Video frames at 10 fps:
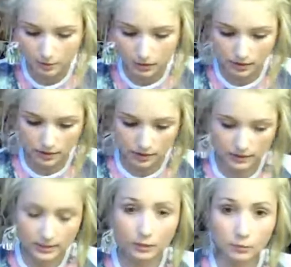
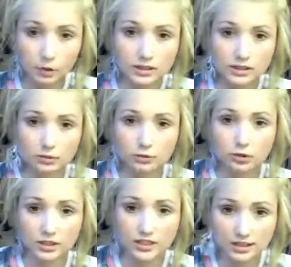My second one is
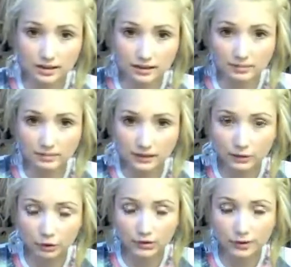called doxycycline,
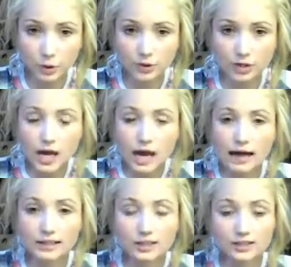little green one,
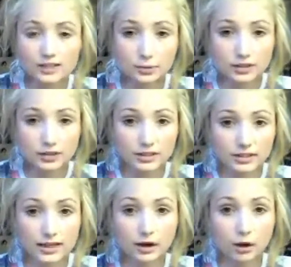and actually this one I
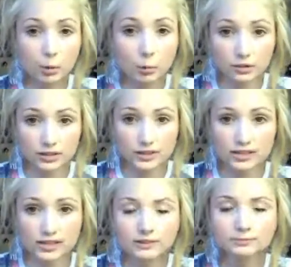only take
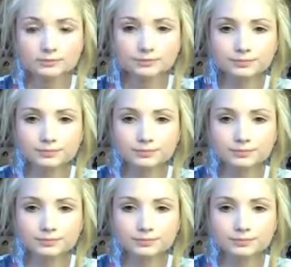once a day.